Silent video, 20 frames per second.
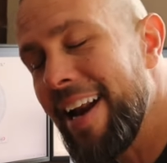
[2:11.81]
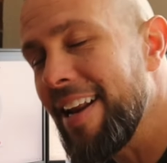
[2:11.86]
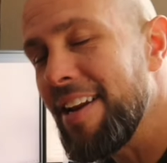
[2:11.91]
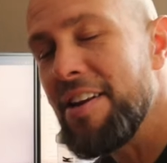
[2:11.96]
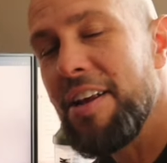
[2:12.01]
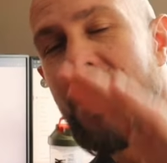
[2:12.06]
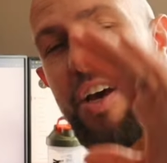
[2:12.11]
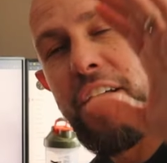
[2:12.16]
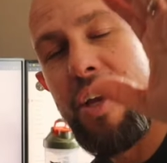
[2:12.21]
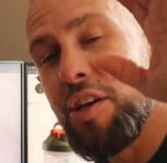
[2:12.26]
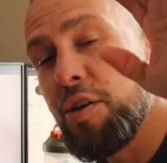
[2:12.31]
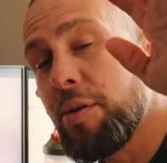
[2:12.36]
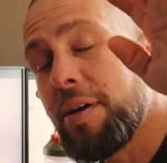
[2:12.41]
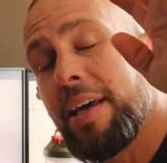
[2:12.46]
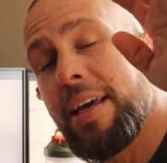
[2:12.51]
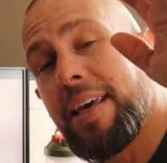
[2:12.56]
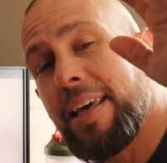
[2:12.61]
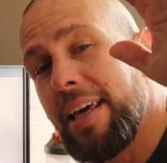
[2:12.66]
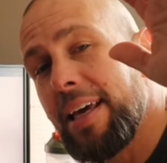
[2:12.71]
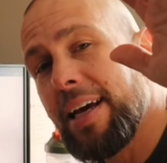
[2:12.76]
And you
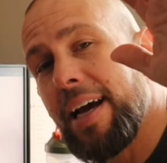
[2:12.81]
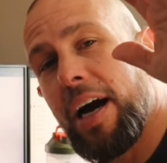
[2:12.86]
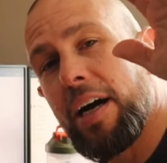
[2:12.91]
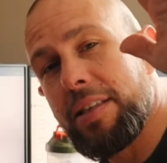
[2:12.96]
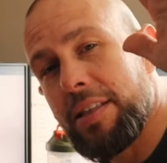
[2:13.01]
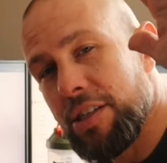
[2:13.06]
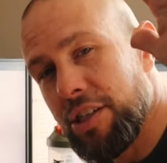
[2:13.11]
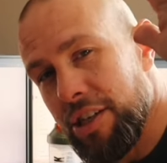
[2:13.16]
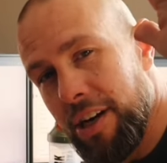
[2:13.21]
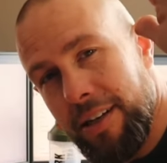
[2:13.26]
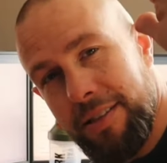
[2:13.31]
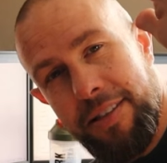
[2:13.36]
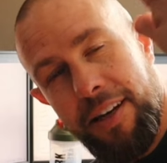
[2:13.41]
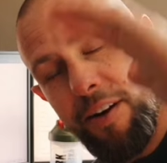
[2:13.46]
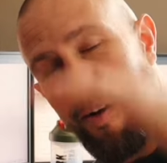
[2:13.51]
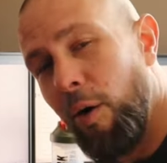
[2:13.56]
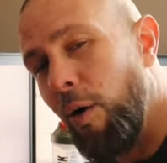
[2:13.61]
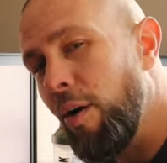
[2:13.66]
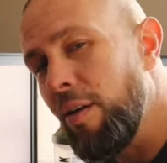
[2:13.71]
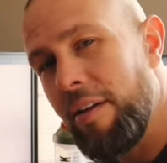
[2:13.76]
can geek out. The charts
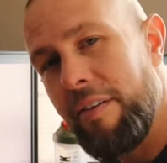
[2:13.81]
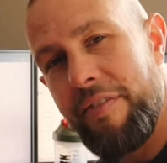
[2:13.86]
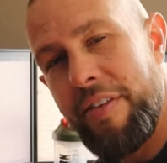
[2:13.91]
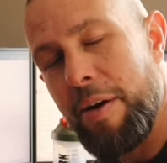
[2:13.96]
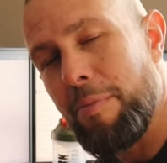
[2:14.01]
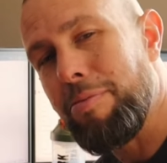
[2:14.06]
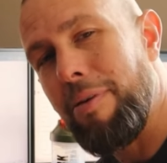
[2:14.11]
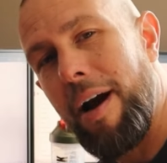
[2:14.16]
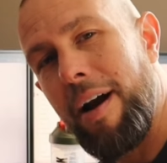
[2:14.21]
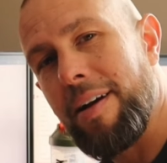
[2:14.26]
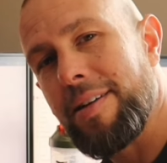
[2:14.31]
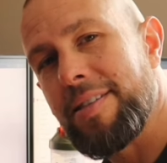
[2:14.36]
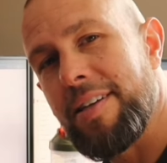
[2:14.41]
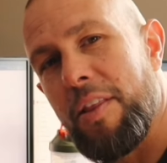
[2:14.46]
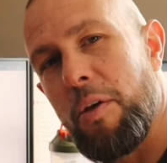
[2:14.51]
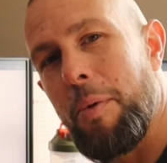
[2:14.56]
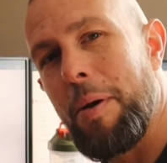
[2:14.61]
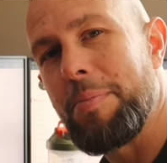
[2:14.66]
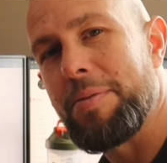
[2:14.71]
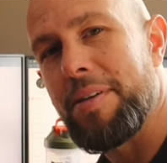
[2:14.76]
on all of their products
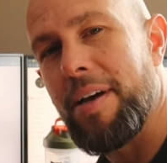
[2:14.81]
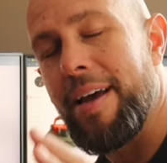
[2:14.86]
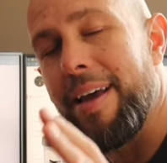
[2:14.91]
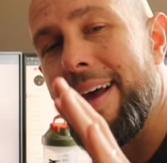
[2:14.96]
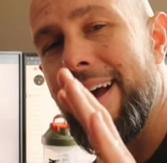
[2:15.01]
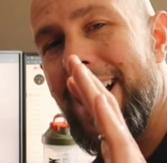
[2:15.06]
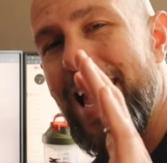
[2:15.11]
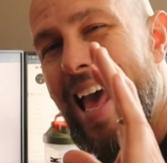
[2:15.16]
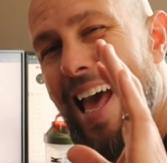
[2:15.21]
on the website,